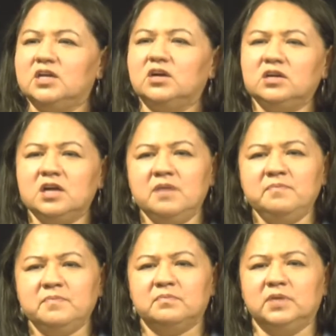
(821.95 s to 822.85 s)

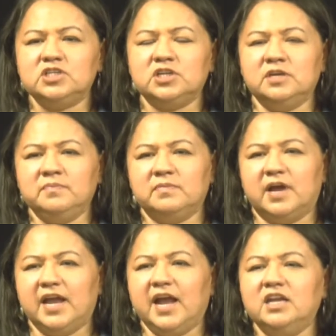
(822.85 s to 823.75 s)
Gokam, Mosham,
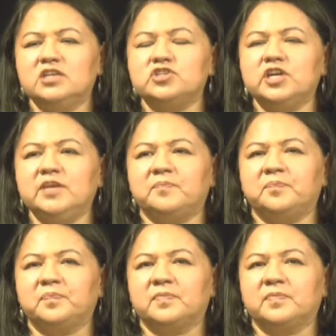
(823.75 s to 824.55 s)
I had a dream.